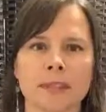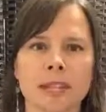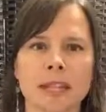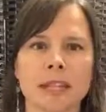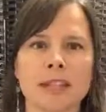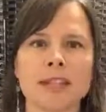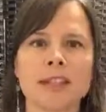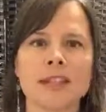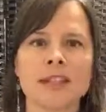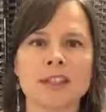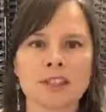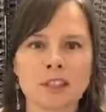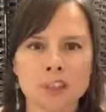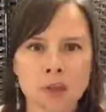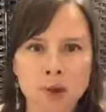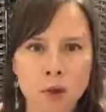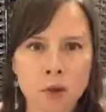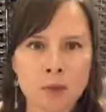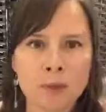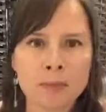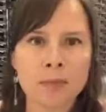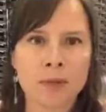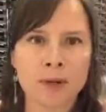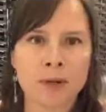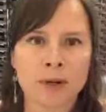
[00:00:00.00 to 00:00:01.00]
It's
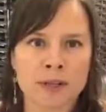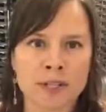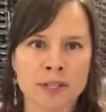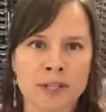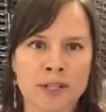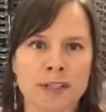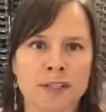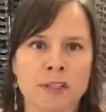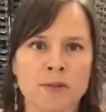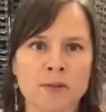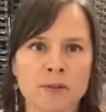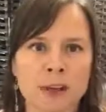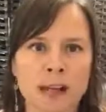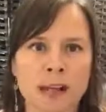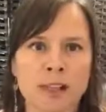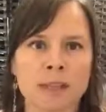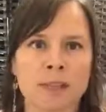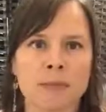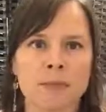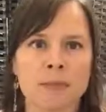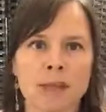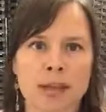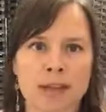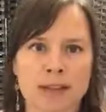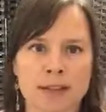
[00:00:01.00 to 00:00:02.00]
so important to
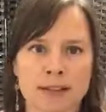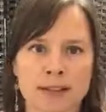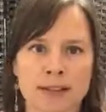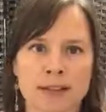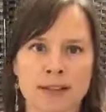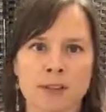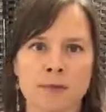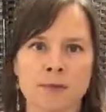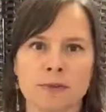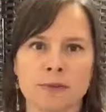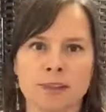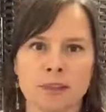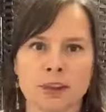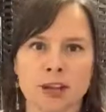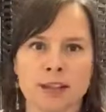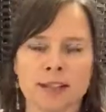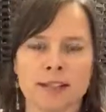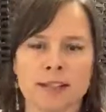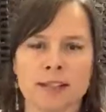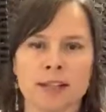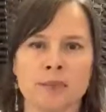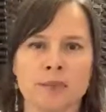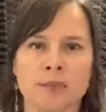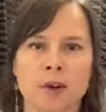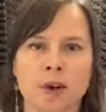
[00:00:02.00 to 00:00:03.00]
develop that
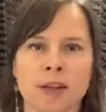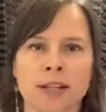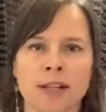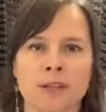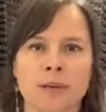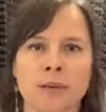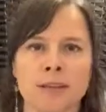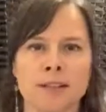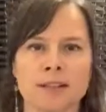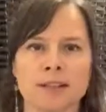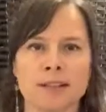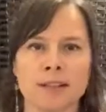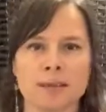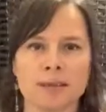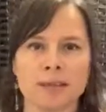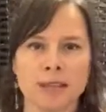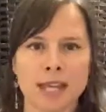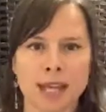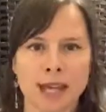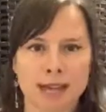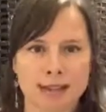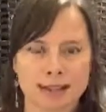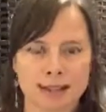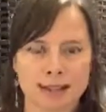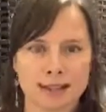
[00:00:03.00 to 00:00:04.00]
self-trust and body wisdom,
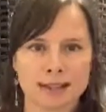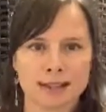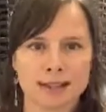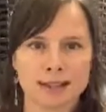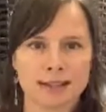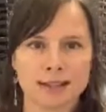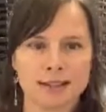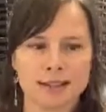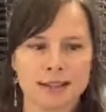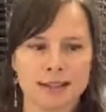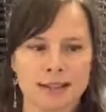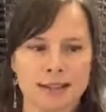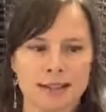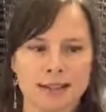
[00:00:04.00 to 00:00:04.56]
yes.